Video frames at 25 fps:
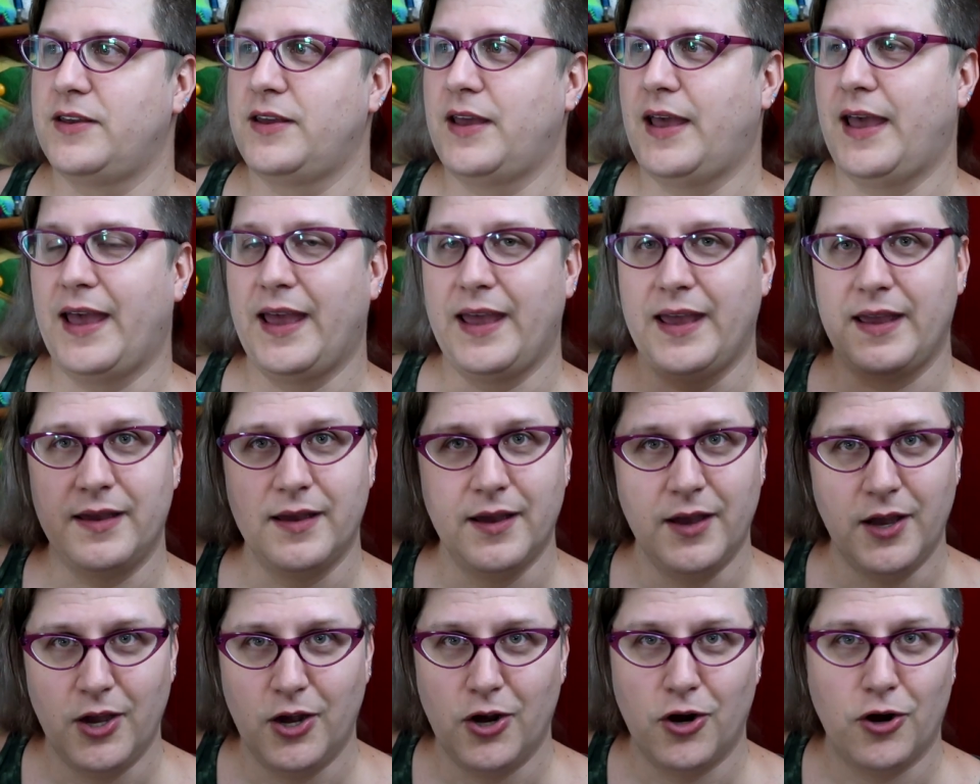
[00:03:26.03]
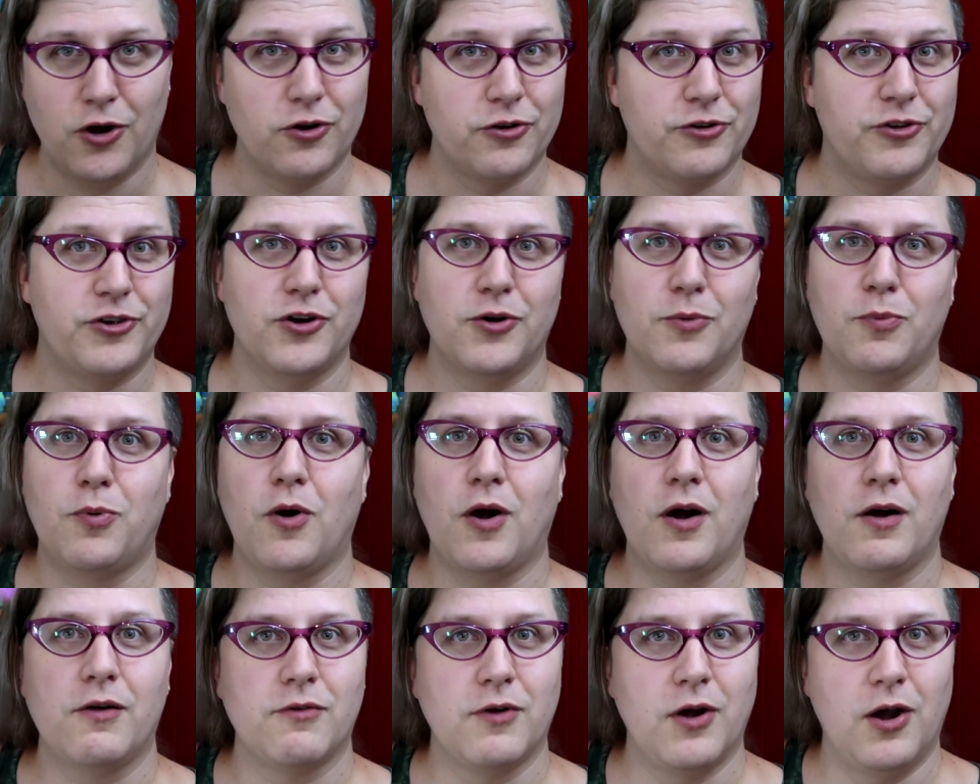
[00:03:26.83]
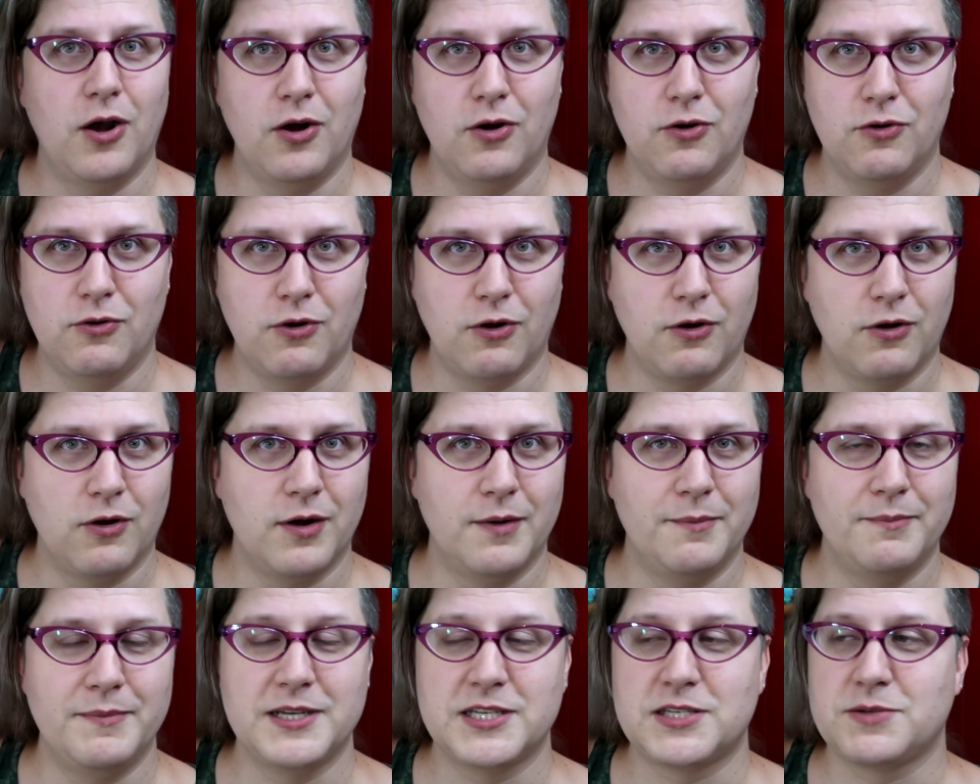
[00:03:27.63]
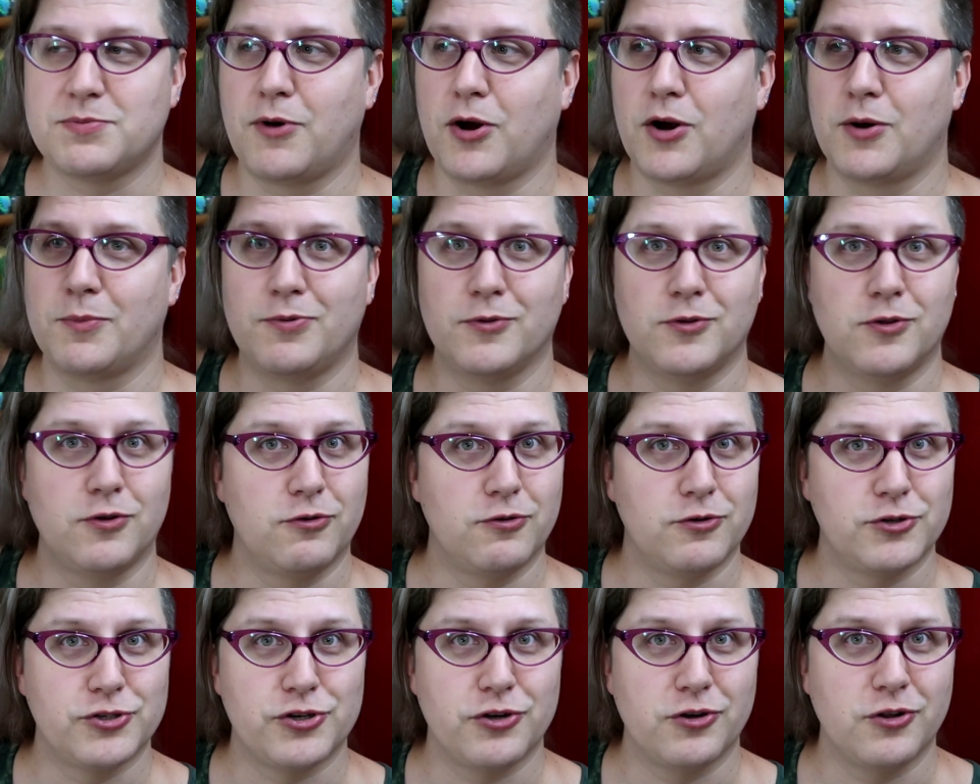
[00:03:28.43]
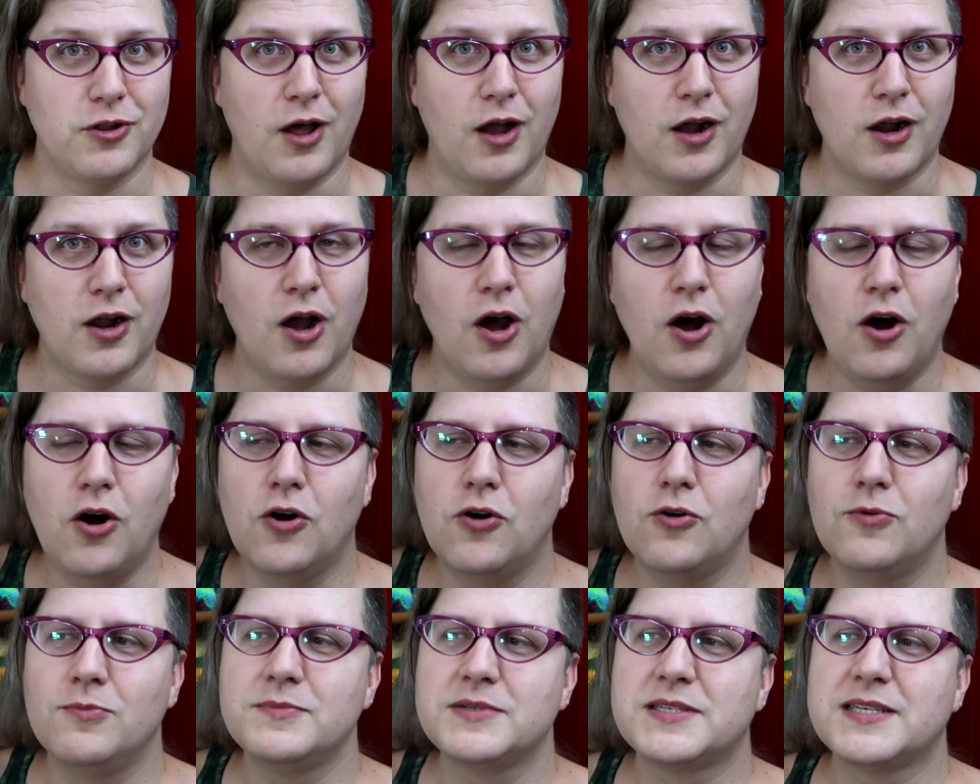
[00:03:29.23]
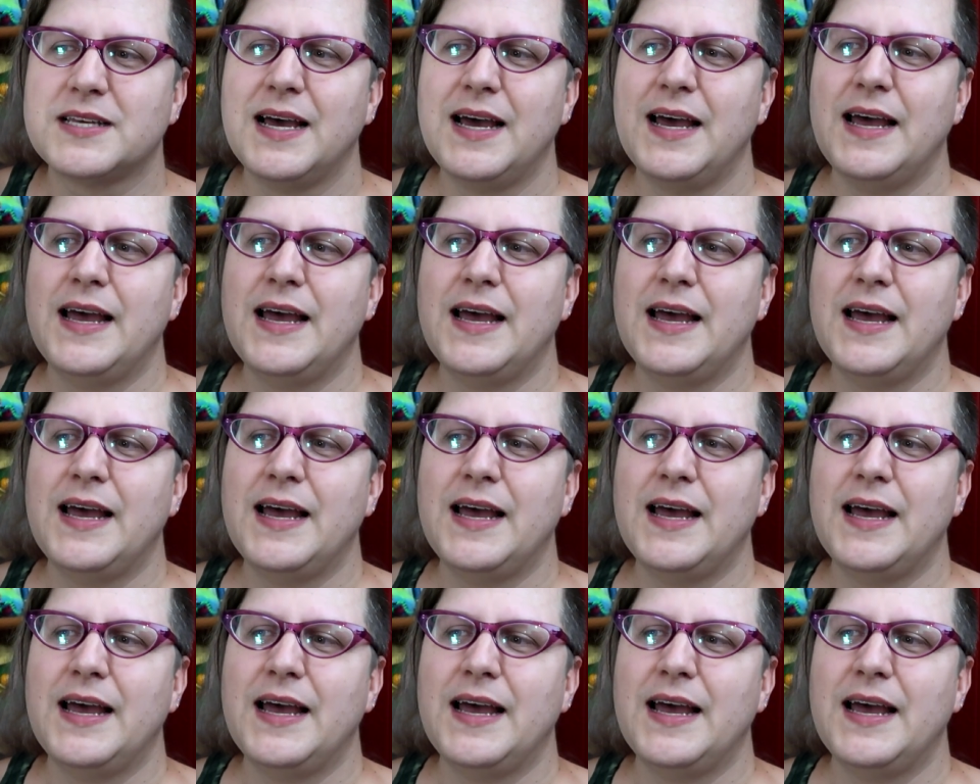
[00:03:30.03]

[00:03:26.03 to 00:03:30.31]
a Hercule Poirot or a Miss Marple or a Sherlock Holmes,